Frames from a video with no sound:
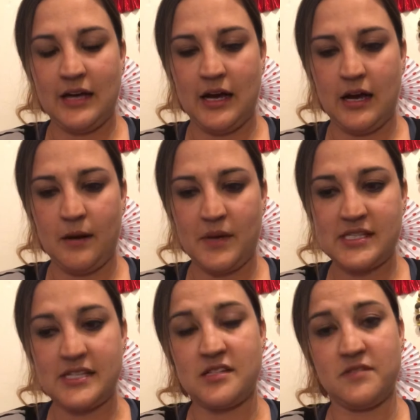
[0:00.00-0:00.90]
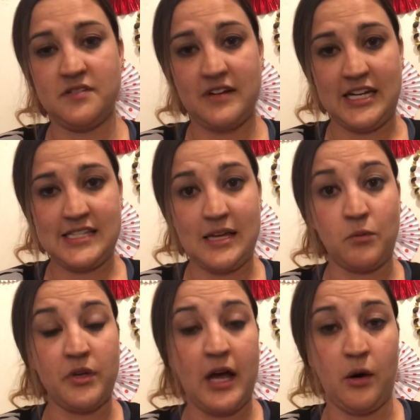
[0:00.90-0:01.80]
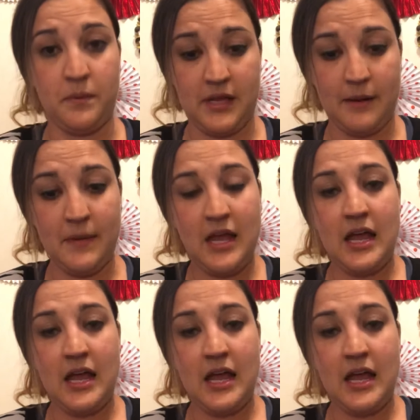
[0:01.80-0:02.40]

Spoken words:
assistive device that will help them.